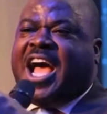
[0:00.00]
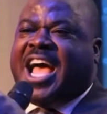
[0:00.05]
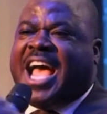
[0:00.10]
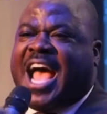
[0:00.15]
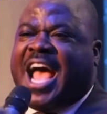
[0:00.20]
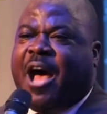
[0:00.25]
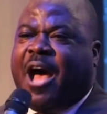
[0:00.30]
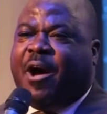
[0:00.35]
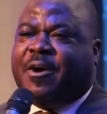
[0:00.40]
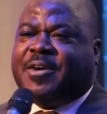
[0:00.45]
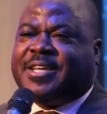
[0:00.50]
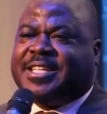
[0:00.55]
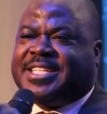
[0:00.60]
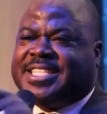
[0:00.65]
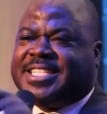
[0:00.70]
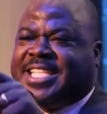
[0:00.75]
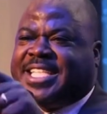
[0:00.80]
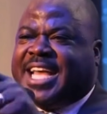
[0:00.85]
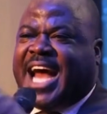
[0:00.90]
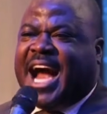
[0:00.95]
is what I used to
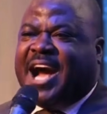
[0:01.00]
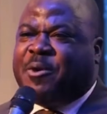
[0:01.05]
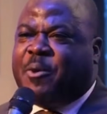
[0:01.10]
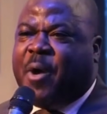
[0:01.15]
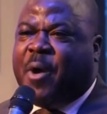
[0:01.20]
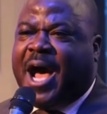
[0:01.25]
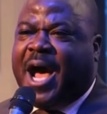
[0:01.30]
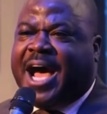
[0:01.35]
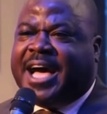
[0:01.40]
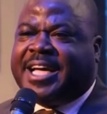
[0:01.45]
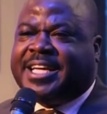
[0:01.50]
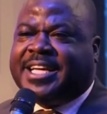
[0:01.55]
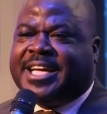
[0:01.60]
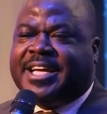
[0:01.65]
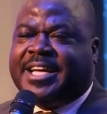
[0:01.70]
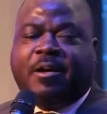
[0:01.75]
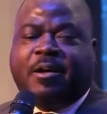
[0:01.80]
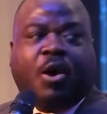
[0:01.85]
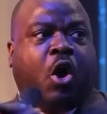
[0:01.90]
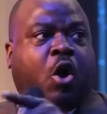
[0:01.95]
buy land and build a house.